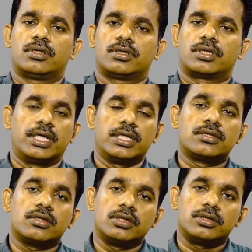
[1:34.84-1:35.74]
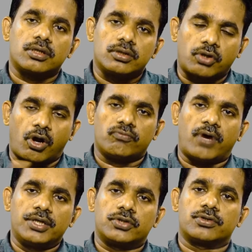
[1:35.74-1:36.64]
He don't
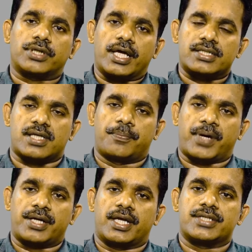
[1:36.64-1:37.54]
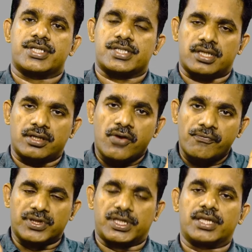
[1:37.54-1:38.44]
want to take separate registration
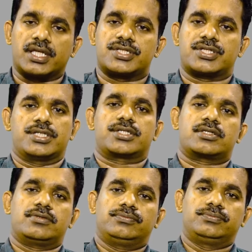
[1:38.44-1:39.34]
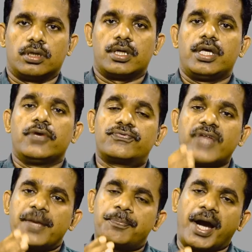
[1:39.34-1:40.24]
within the state. If
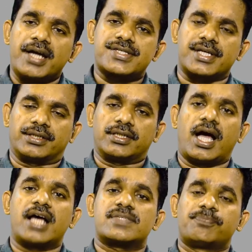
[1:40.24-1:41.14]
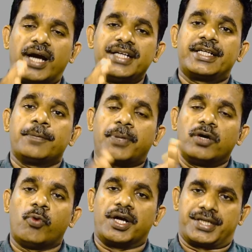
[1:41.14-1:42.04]
that person has
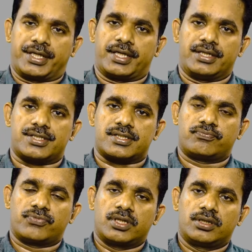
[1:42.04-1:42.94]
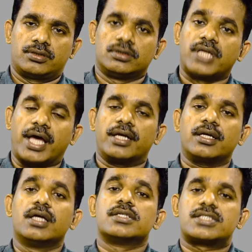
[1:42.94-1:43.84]
multiple verticals, then
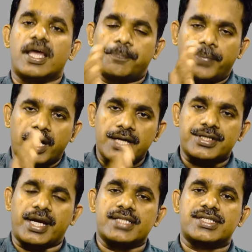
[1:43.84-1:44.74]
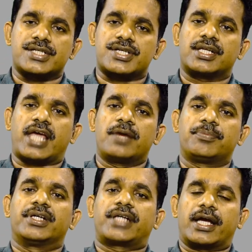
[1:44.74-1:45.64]
separate registration can
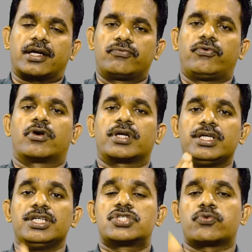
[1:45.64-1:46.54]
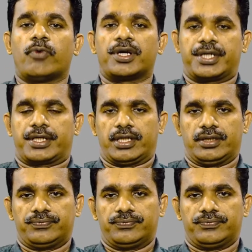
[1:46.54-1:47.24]
be taken for each vertical.